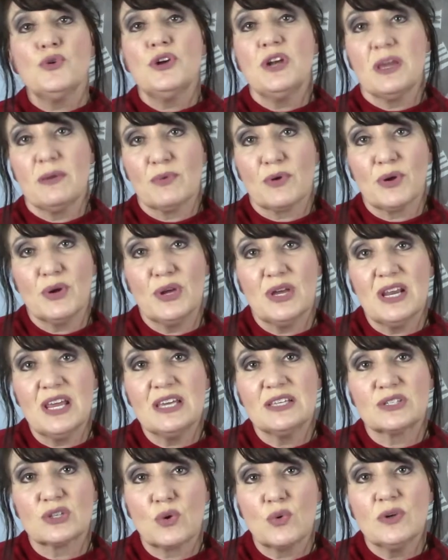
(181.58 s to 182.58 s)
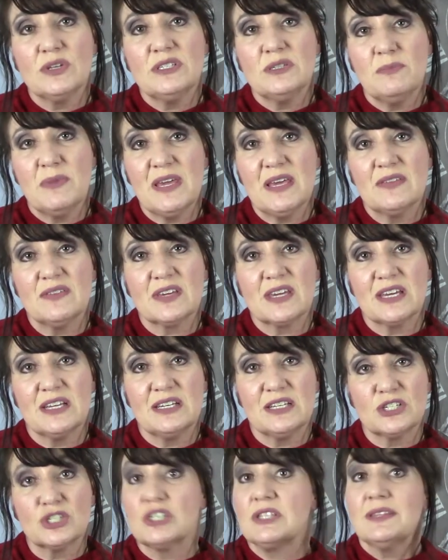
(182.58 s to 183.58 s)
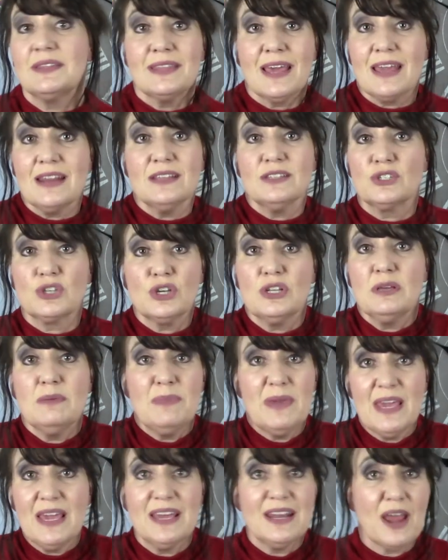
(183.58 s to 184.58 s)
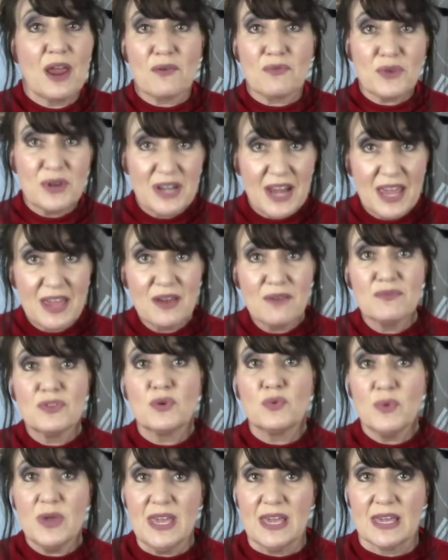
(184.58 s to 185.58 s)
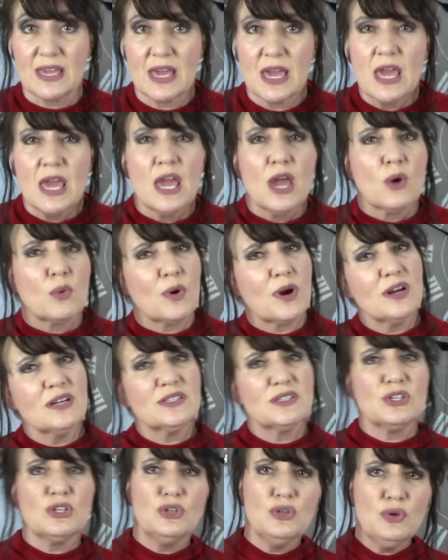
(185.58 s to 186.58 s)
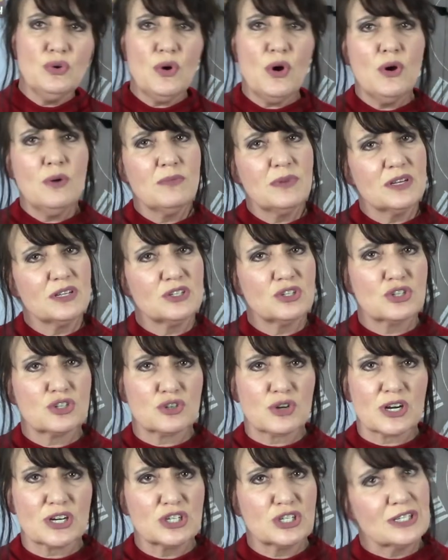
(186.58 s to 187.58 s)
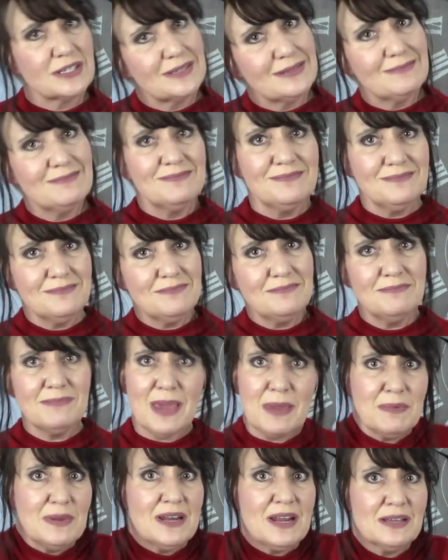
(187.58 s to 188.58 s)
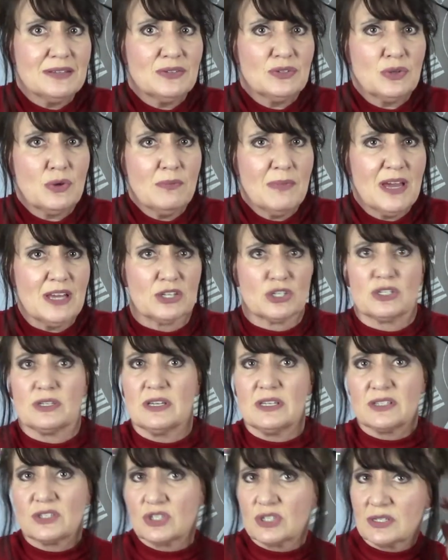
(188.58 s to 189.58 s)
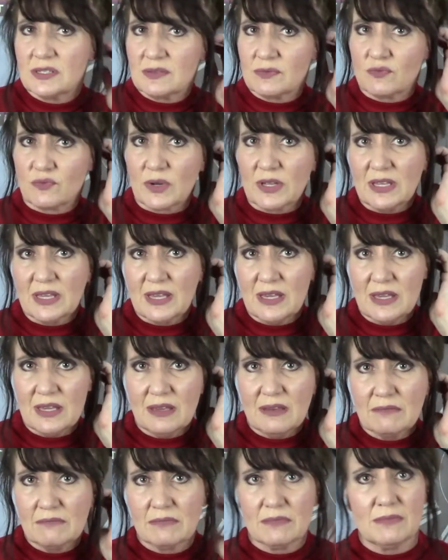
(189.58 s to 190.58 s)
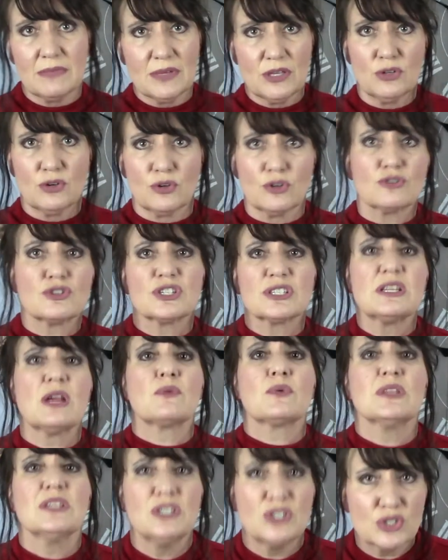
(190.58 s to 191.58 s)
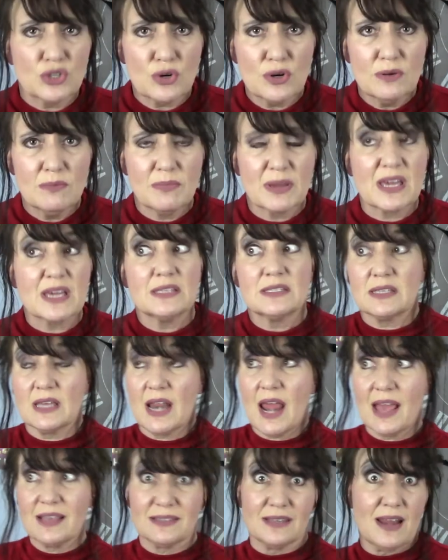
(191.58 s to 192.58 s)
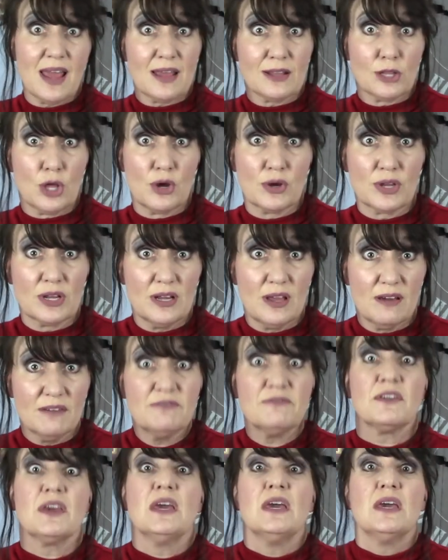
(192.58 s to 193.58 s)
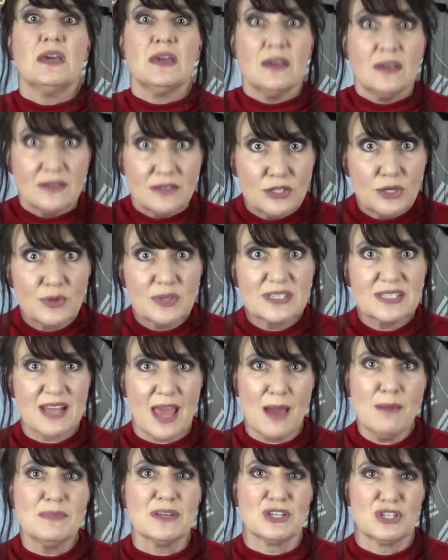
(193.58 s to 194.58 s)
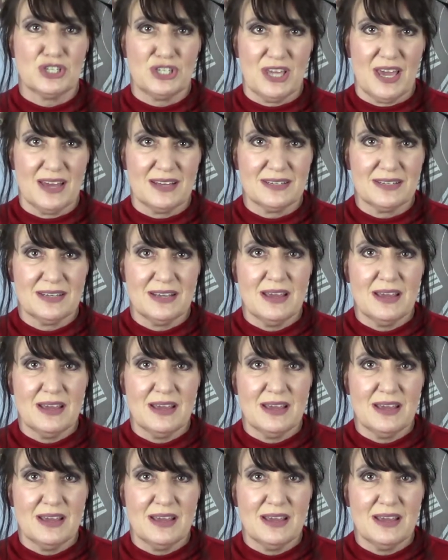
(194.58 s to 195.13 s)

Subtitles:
neighborhood is going to be in the condition that it's going to be in every day of the week, whereas the new home construction, maybe not so much. It just really, you're just not really certain because it hasn't had long enough to establish yet,